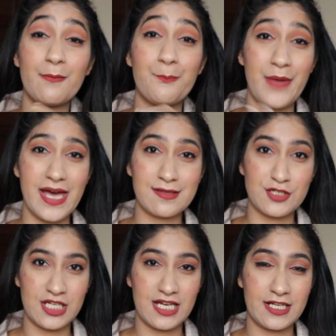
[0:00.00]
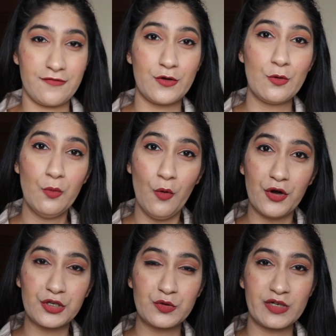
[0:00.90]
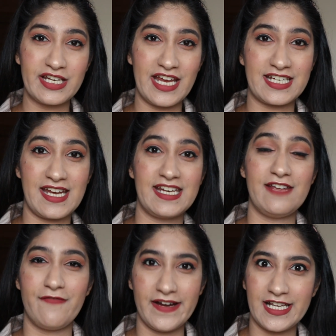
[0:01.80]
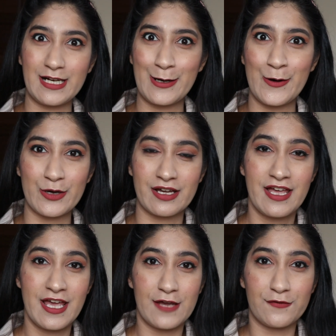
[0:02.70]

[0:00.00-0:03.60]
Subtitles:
the best shade if you want to create any wedding look,